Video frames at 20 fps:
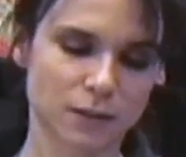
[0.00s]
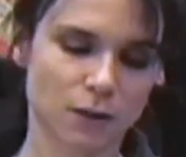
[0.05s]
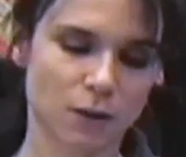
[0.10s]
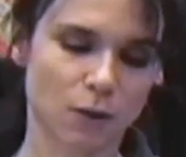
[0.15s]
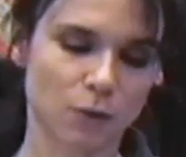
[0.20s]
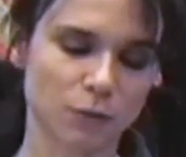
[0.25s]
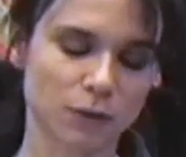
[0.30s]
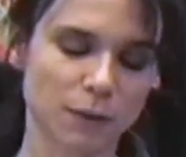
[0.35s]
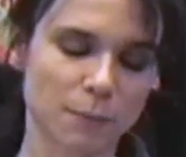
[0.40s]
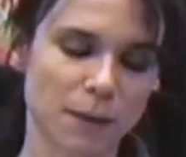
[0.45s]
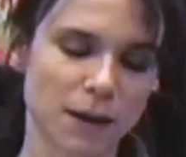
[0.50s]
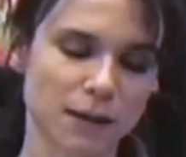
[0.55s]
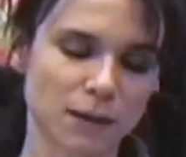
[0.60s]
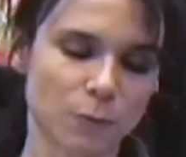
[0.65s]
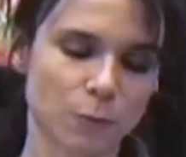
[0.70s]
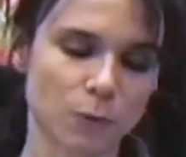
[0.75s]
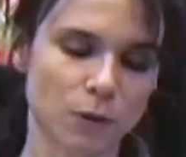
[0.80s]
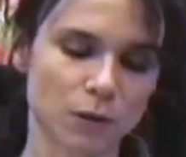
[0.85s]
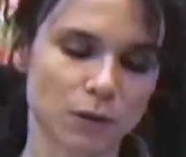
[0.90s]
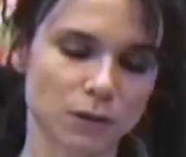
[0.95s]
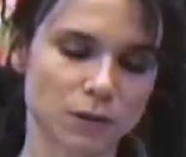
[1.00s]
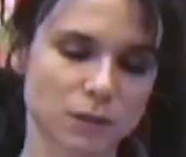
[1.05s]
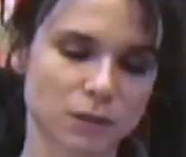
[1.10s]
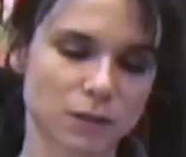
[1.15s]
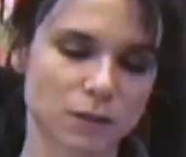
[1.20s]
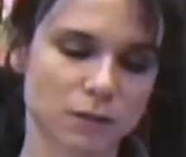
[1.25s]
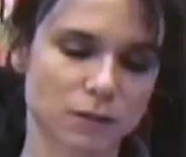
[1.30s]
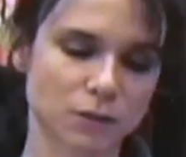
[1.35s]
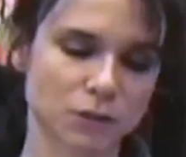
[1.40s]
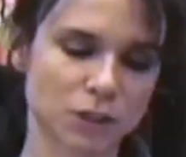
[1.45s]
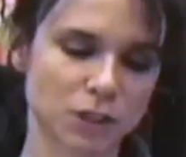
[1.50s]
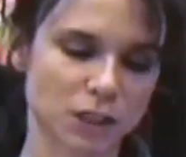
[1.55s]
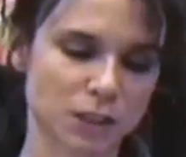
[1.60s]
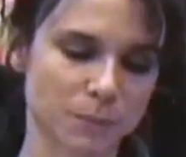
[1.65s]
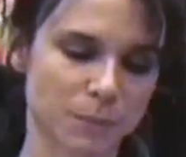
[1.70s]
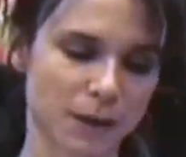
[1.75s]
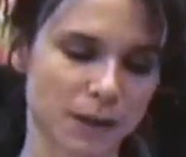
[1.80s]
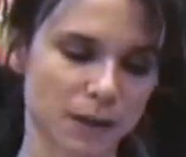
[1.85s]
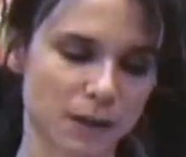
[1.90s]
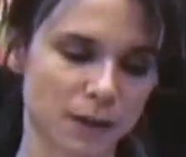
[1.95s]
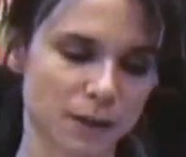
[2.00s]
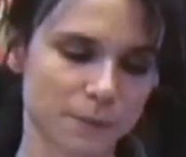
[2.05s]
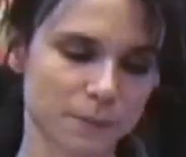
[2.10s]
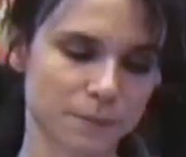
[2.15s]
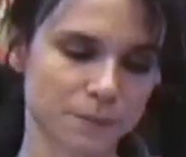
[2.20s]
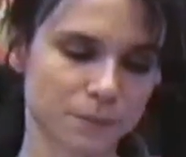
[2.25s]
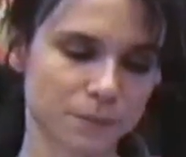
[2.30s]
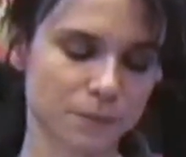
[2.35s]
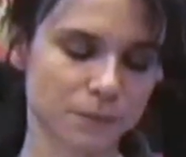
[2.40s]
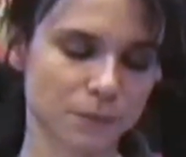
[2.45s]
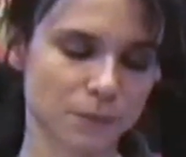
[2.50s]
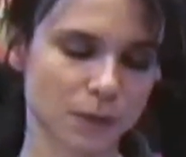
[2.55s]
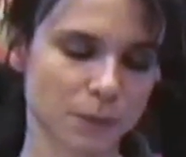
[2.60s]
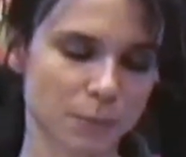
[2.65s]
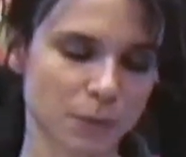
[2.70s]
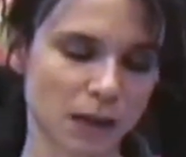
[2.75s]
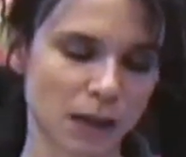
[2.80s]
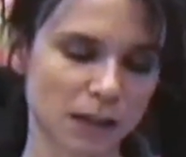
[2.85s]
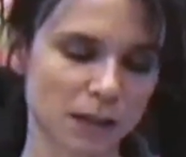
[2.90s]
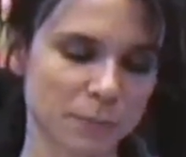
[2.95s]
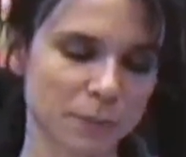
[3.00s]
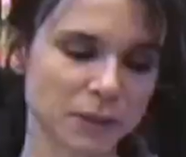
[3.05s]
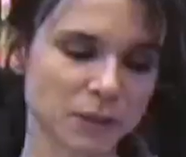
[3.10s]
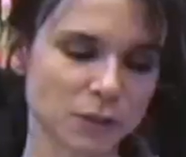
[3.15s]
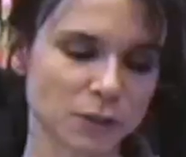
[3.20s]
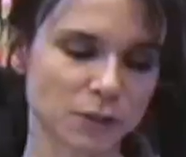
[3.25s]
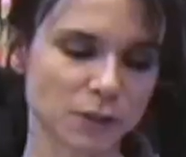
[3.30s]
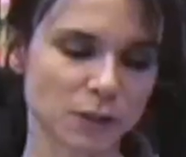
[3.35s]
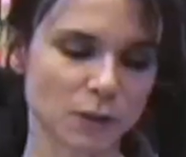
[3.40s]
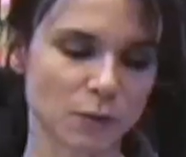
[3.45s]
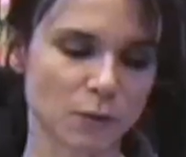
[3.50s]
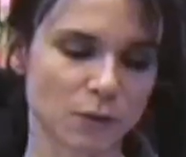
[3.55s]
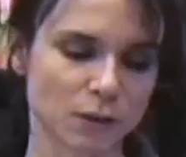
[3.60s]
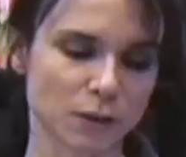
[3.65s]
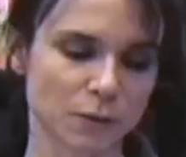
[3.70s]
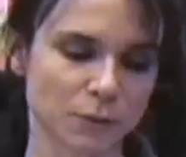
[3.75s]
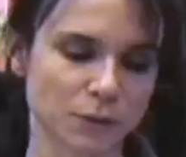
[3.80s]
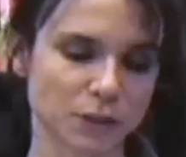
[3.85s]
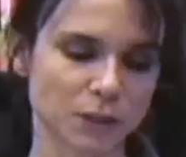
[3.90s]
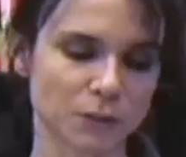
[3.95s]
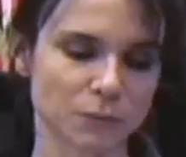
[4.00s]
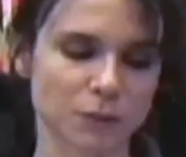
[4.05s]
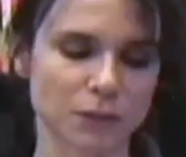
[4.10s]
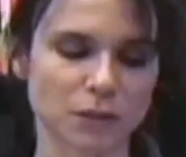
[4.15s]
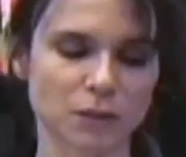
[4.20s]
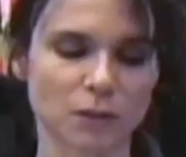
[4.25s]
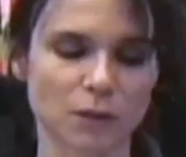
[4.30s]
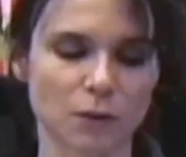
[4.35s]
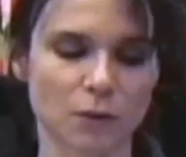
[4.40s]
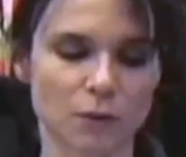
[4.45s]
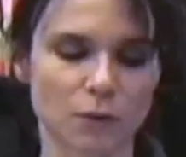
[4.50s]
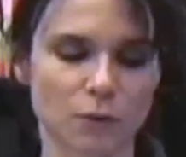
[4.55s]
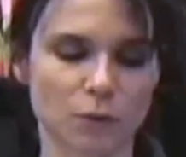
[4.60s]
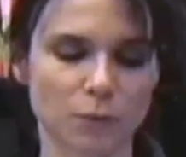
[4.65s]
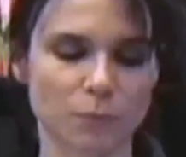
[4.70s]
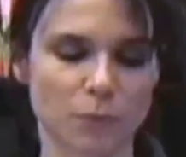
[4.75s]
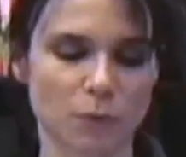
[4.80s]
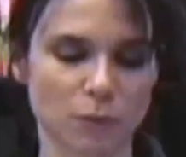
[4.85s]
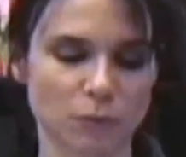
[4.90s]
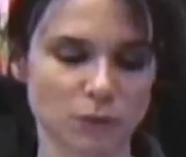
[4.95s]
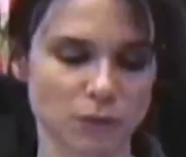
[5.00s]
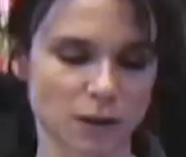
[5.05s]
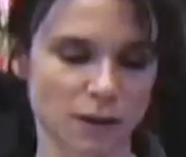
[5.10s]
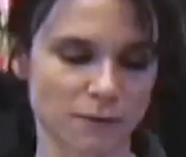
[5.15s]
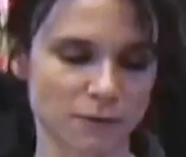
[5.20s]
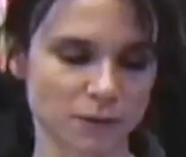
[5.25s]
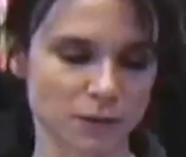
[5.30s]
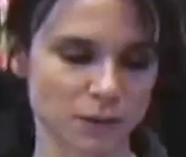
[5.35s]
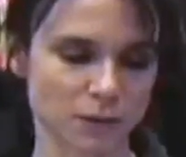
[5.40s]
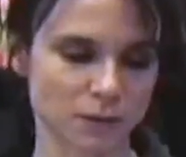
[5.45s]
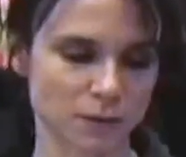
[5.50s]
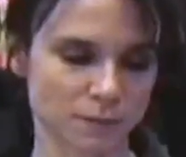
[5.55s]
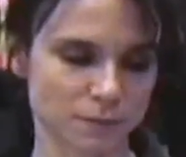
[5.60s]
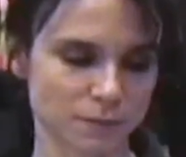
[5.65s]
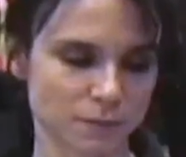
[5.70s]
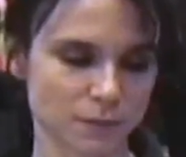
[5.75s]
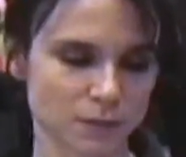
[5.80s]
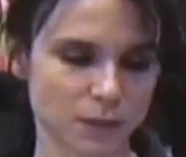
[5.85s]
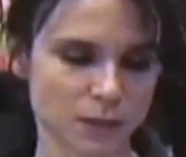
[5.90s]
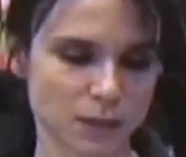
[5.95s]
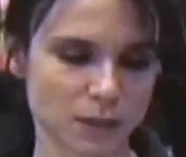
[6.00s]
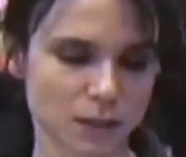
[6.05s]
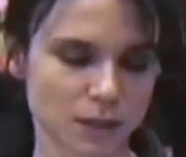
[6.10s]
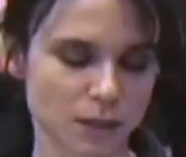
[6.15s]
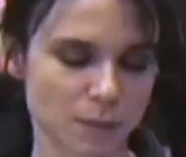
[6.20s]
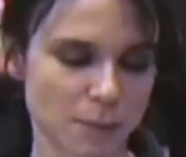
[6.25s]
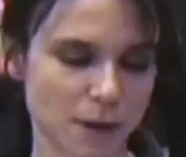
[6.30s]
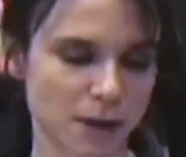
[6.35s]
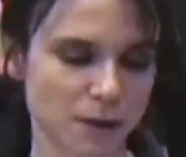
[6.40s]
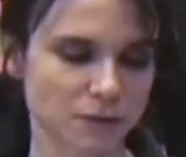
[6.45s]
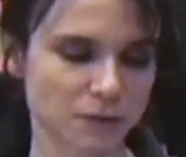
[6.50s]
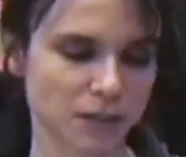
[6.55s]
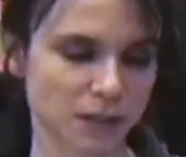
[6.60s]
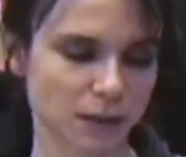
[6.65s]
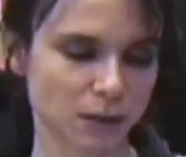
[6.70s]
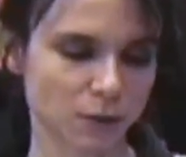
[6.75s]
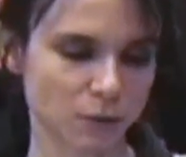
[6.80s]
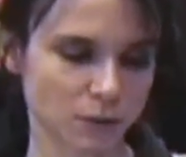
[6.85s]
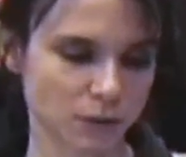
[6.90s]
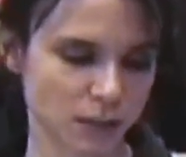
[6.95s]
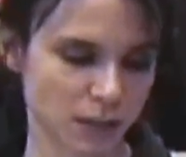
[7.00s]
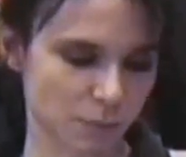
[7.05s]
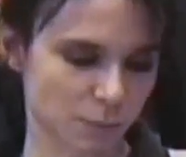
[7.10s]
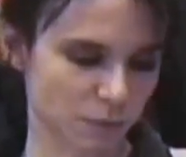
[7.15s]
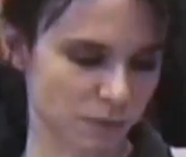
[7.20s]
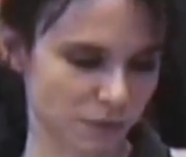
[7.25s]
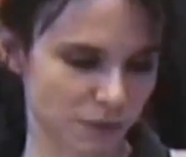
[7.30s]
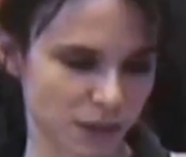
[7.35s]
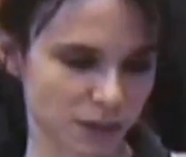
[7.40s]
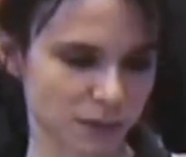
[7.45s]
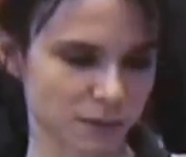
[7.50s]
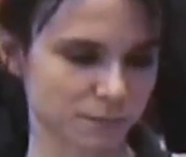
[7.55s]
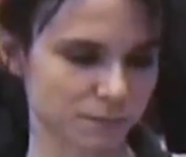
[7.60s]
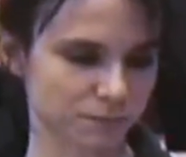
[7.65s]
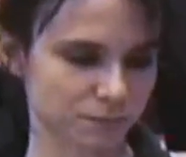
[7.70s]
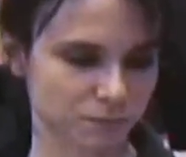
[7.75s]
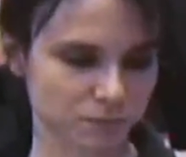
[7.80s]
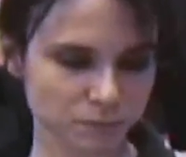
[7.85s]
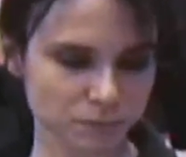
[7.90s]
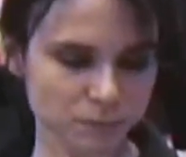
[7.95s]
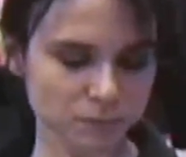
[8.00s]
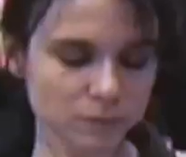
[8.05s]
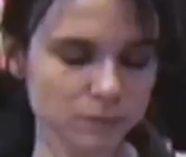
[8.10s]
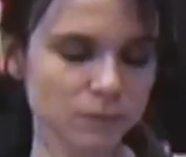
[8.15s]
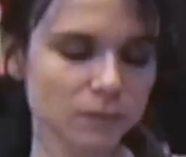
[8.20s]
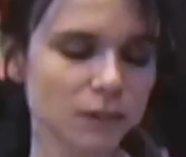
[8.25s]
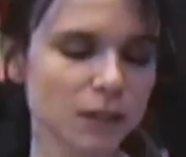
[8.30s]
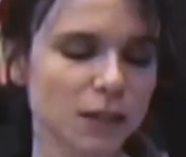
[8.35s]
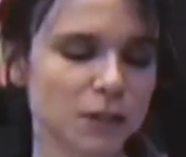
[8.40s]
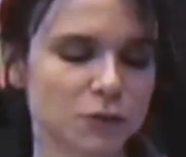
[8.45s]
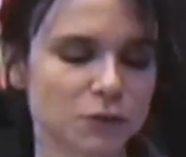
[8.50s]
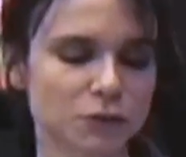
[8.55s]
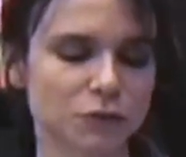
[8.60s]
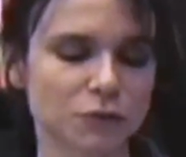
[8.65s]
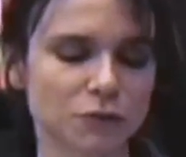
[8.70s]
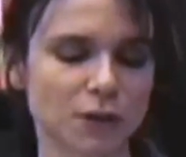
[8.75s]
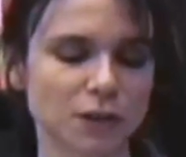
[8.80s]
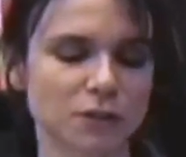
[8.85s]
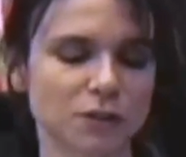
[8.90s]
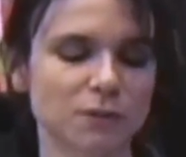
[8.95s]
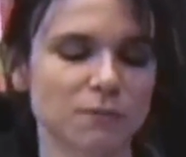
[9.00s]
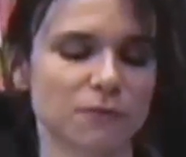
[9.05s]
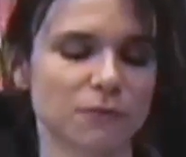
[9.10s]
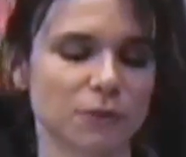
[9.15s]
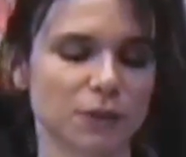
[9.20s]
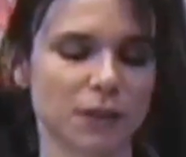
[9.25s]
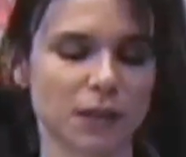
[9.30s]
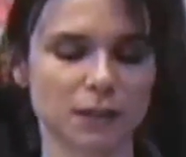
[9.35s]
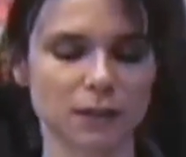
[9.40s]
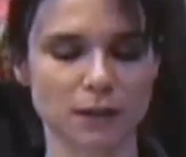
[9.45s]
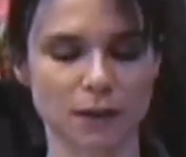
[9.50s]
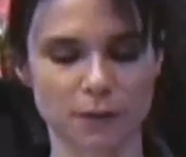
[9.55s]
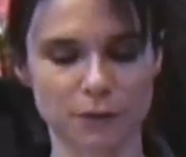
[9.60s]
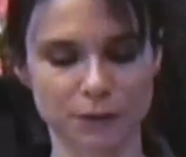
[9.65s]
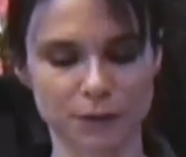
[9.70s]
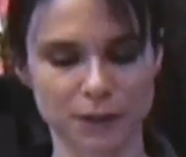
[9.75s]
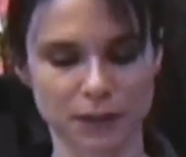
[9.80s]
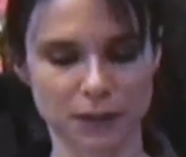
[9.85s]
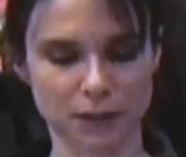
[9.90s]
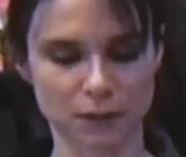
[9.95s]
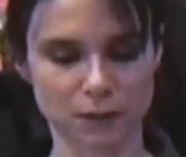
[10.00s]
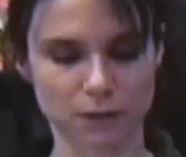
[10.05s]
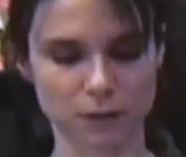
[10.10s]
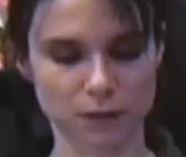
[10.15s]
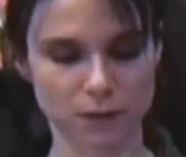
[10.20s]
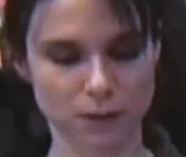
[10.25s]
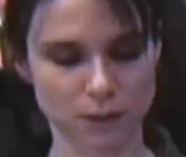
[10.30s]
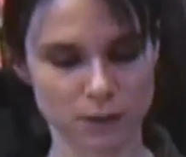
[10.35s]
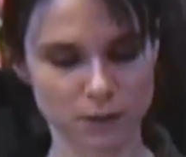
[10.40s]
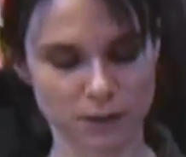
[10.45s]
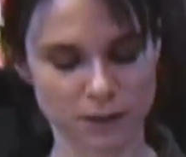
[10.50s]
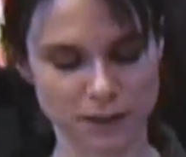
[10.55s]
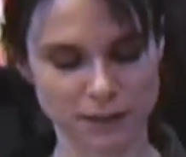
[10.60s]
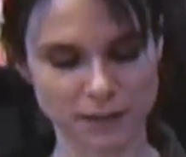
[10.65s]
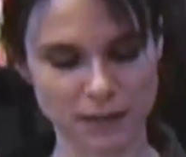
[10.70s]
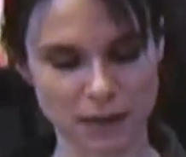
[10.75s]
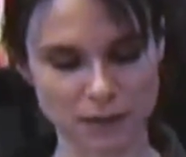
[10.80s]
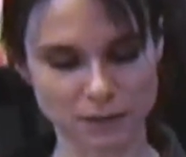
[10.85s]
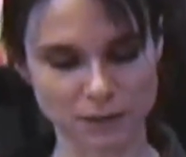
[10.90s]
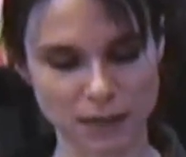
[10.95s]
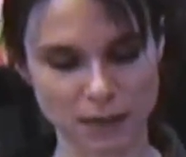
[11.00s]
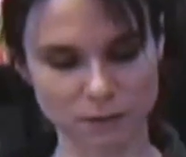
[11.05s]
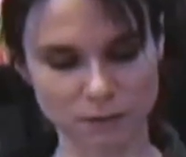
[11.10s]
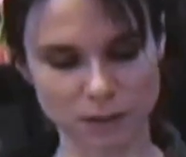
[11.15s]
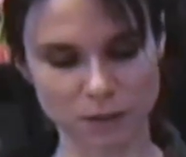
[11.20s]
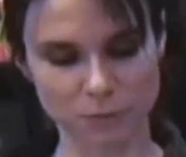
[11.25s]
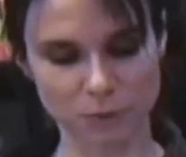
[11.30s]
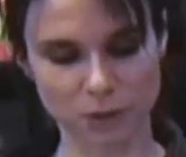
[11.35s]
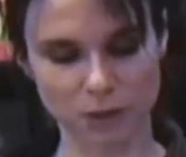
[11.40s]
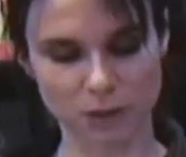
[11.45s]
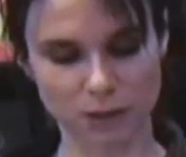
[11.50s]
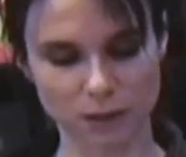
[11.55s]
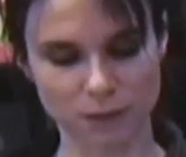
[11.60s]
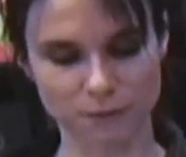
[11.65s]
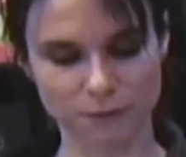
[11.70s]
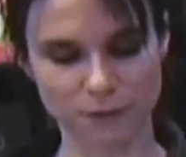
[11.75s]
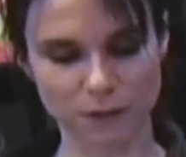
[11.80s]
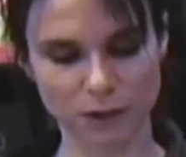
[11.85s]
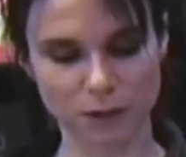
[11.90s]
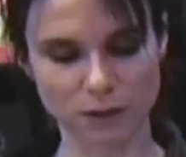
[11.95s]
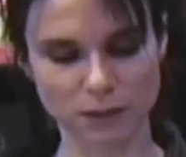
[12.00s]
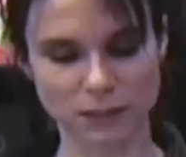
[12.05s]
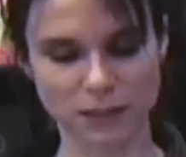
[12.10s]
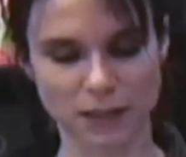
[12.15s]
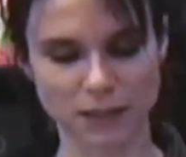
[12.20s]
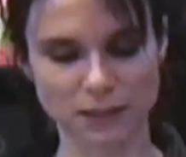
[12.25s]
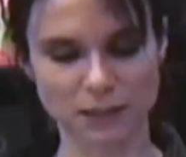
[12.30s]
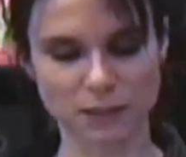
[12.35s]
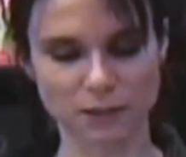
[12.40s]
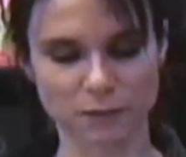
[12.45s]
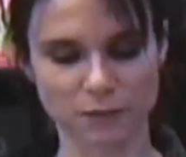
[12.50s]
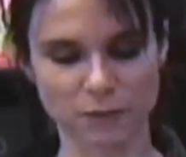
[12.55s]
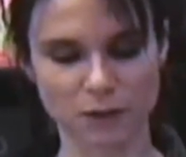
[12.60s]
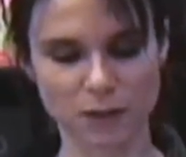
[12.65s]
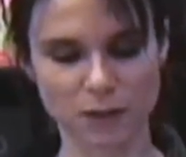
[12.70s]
Only made it worse. She sped up. Penelope turned the corner when she reached the old post office. The mayor of St. Louis had prevented its destruction for yet another year, so that downtown community could feel a sense of